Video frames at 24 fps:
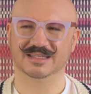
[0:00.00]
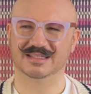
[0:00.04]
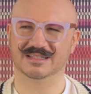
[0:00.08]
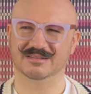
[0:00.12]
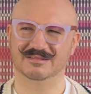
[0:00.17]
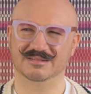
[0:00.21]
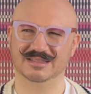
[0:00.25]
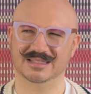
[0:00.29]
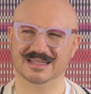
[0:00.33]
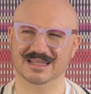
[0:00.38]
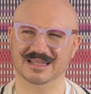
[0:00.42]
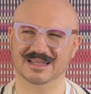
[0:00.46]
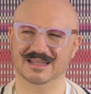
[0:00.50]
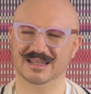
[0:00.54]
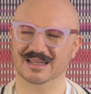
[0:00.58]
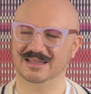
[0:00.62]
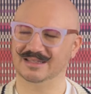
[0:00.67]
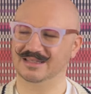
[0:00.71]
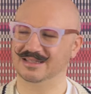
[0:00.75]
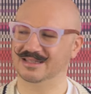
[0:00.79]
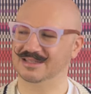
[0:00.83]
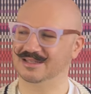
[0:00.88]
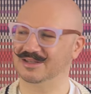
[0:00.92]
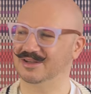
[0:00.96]
Is he stick your
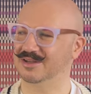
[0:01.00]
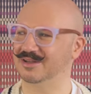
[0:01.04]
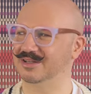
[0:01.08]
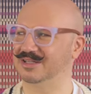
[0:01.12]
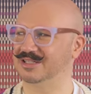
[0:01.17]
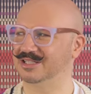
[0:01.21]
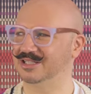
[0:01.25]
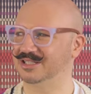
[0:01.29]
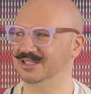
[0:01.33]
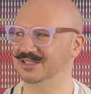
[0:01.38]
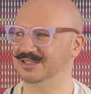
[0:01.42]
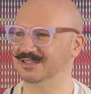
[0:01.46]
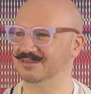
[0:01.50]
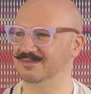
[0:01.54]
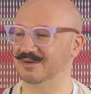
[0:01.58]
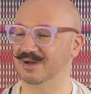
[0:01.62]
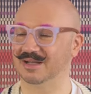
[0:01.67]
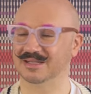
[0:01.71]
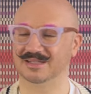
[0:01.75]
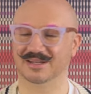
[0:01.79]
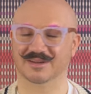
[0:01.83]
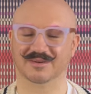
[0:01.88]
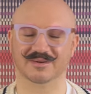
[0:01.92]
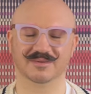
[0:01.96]
hand in the cookie jar?
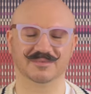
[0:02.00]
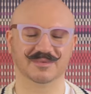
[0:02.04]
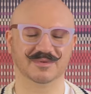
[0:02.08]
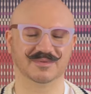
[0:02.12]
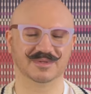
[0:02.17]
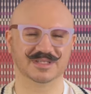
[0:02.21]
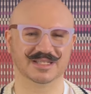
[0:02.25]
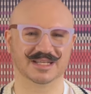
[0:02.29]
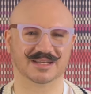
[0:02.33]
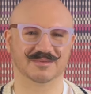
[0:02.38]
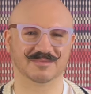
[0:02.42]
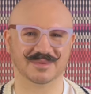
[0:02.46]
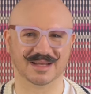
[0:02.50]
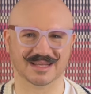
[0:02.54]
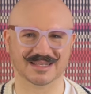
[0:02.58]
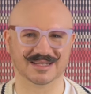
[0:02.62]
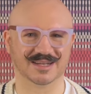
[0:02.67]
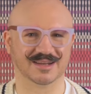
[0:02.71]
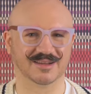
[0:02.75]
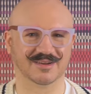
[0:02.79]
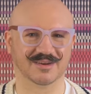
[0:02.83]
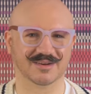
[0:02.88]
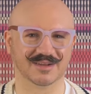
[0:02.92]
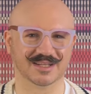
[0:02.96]
I don't know, I'm always sticking my hand
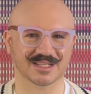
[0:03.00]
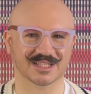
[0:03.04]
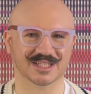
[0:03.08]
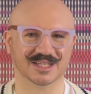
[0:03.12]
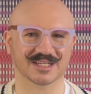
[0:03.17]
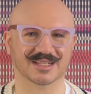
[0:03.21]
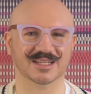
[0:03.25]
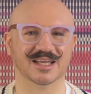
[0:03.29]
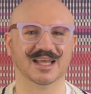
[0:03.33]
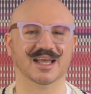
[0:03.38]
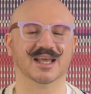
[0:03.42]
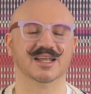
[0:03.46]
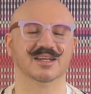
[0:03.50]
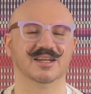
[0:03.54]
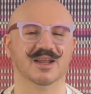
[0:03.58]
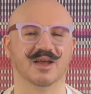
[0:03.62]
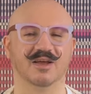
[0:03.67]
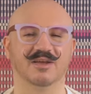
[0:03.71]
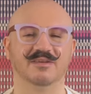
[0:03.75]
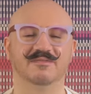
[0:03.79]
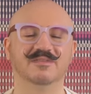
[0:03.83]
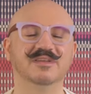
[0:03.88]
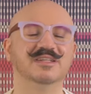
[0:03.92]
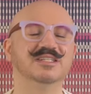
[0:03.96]
in the cookie jar. No,
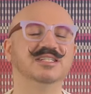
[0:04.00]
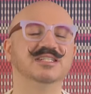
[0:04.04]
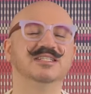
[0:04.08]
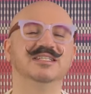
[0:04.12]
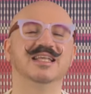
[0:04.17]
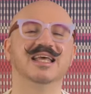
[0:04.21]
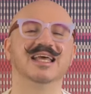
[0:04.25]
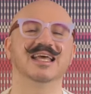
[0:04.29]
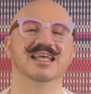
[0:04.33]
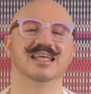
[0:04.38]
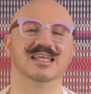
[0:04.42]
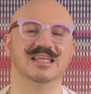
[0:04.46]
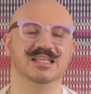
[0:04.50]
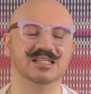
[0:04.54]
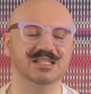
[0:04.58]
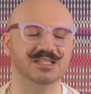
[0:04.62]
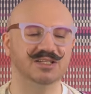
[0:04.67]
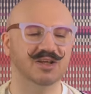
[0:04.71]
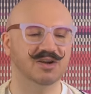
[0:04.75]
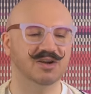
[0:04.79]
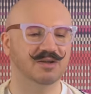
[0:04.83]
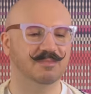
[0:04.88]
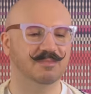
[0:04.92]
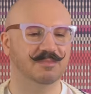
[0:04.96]
if you just, you
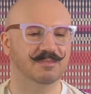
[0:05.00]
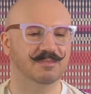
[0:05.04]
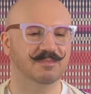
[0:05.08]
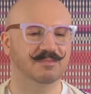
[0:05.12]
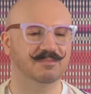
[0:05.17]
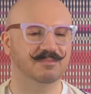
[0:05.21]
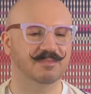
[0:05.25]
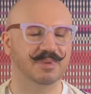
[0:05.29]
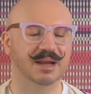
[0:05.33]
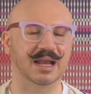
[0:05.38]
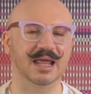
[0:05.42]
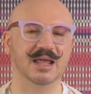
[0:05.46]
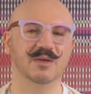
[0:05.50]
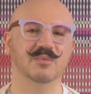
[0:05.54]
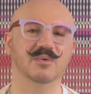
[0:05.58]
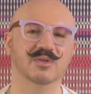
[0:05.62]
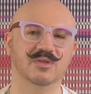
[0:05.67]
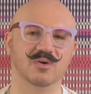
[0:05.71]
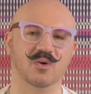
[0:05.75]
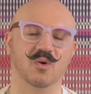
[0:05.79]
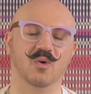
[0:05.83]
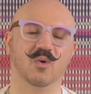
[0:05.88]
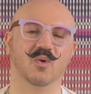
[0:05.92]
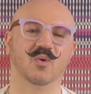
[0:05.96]
just gotta play
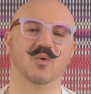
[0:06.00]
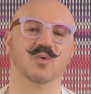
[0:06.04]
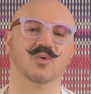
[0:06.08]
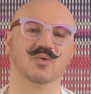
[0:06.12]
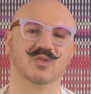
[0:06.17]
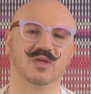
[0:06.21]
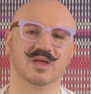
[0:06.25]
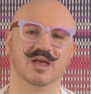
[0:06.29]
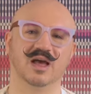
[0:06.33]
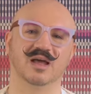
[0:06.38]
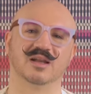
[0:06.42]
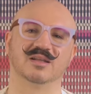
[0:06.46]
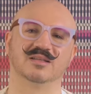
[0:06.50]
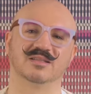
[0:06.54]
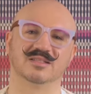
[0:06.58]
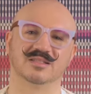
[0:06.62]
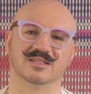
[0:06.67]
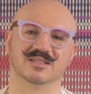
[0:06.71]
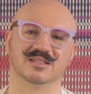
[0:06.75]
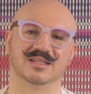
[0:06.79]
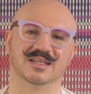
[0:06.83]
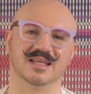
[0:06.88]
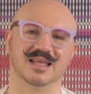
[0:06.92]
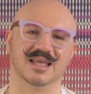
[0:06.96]
with all the
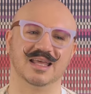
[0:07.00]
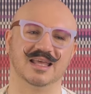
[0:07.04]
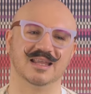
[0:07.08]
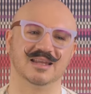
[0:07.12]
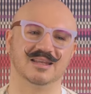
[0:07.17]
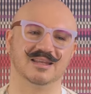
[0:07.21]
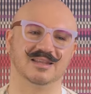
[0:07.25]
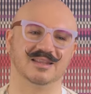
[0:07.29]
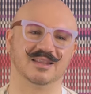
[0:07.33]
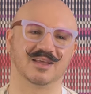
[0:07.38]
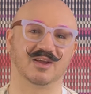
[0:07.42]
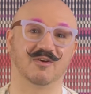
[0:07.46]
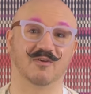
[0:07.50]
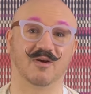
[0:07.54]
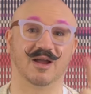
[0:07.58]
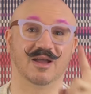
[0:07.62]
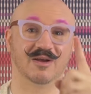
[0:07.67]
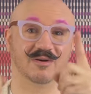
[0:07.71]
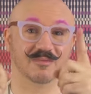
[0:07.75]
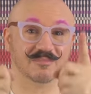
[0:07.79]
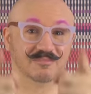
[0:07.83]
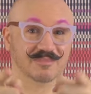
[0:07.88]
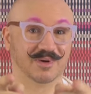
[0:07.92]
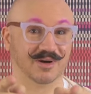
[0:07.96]
colors in the
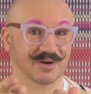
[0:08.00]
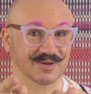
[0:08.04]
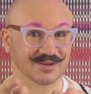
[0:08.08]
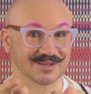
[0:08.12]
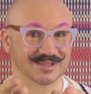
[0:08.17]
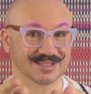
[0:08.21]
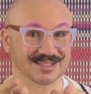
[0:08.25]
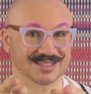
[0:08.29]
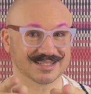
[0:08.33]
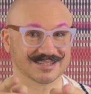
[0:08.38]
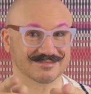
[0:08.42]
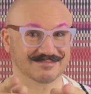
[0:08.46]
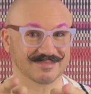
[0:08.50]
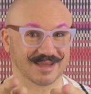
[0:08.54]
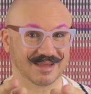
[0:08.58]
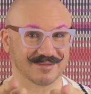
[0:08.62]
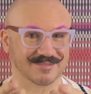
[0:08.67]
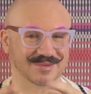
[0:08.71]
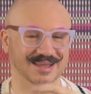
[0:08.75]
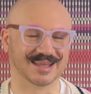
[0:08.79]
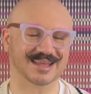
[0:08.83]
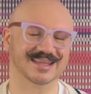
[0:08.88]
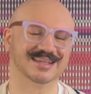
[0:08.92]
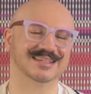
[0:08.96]
crayon box,
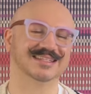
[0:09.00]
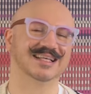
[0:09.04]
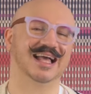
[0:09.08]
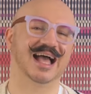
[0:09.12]
maybe.